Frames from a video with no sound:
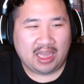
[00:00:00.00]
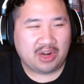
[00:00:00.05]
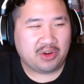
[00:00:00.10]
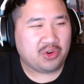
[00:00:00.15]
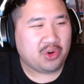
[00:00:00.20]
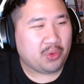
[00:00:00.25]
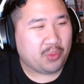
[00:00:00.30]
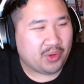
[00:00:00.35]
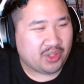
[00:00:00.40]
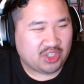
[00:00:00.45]
I don't
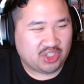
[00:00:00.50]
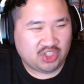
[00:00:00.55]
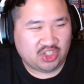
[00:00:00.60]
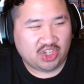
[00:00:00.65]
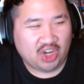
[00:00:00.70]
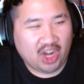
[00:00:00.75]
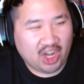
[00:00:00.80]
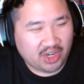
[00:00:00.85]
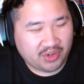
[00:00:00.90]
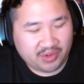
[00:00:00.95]
know what
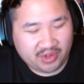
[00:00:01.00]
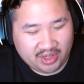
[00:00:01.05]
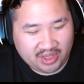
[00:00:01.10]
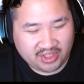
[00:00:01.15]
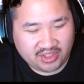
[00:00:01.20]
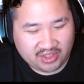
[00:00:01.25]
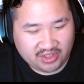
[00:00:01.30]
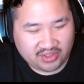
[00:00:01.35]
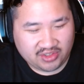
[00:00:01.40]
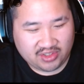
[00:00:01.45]
genre
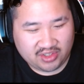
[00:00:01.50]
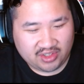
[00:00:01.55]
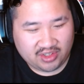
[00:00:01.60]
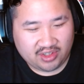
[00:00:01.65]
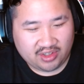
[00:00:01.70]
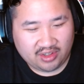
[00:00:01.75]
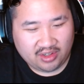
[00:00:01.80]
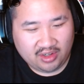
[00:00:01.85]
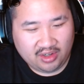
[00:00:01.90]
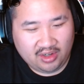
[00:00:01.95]
is
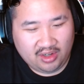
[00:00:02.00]
considered